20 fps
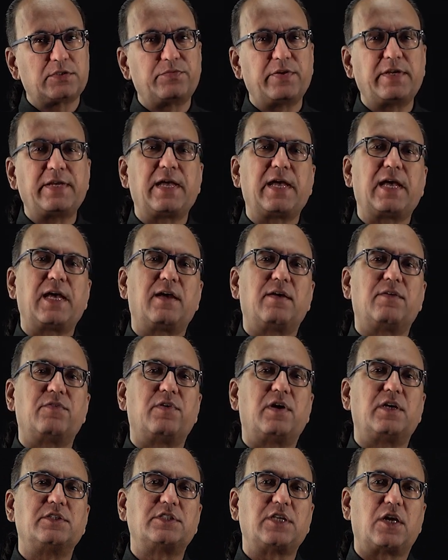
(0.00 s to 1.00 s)
we have
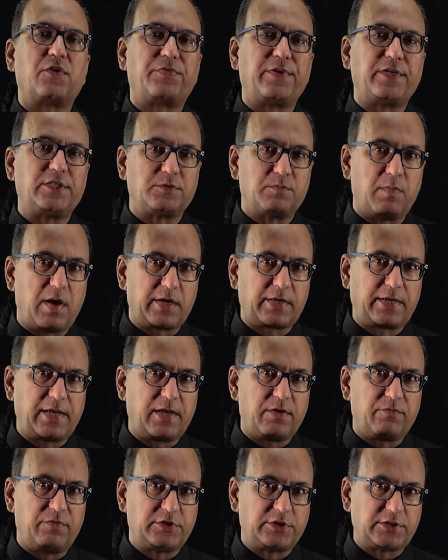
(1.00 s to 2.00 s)
a surface
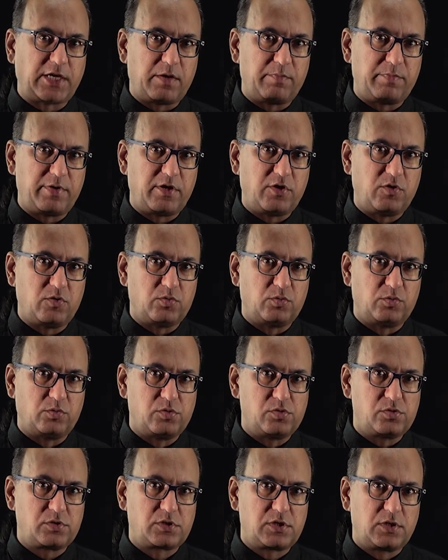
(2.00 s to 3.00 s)
marking which can be
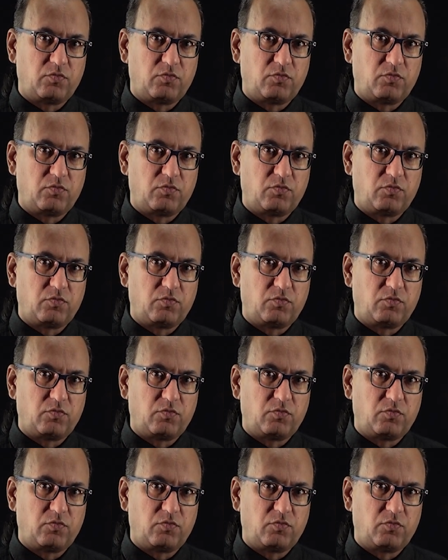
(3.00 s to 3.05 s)
used.